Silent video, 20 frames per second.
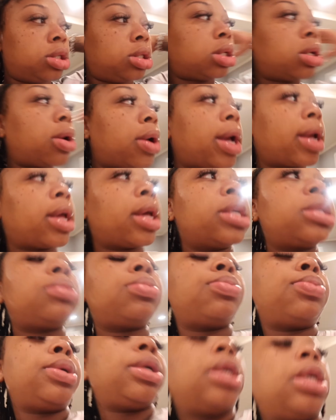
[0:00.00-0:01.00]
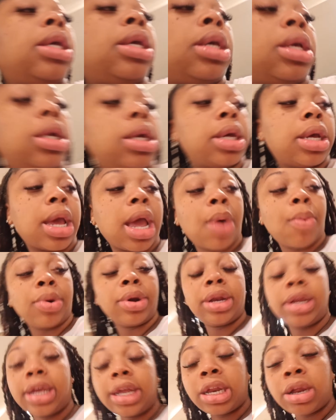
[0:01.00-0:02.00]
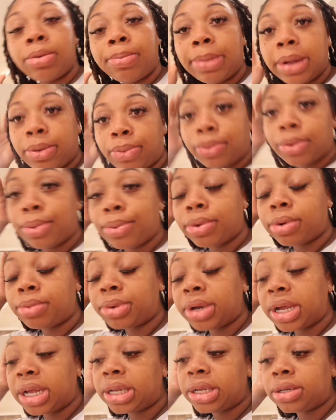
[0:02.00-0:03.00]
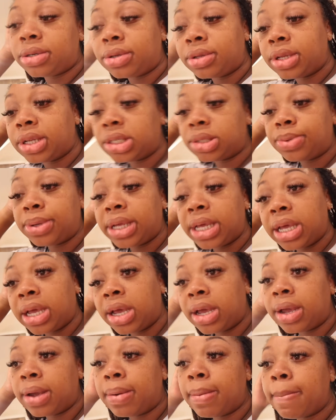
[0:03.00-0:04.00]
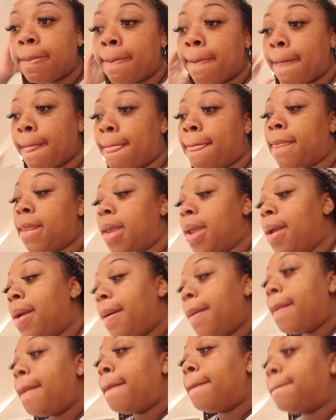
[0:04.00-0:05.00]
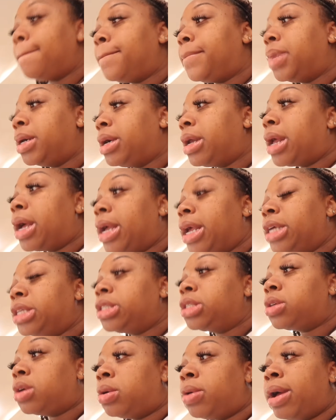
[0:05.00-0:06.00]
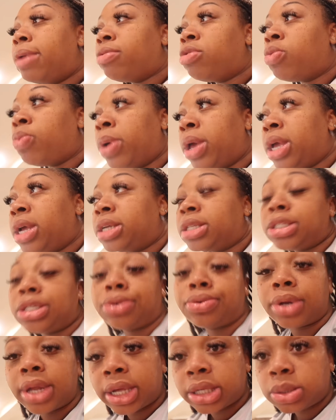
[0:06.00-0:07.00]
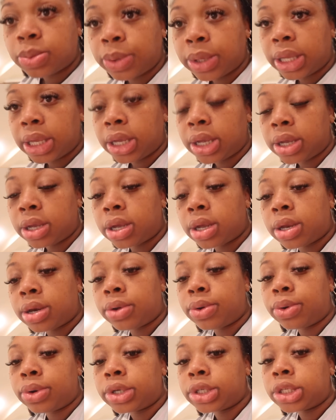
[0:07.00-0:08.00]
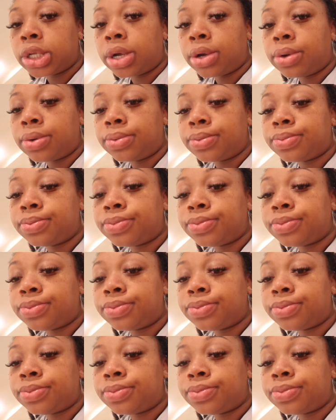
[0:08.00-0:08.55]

So I guess we, I wanted to get a bit more room done this weekend. But I guess I'll have to wait until next weekend or so.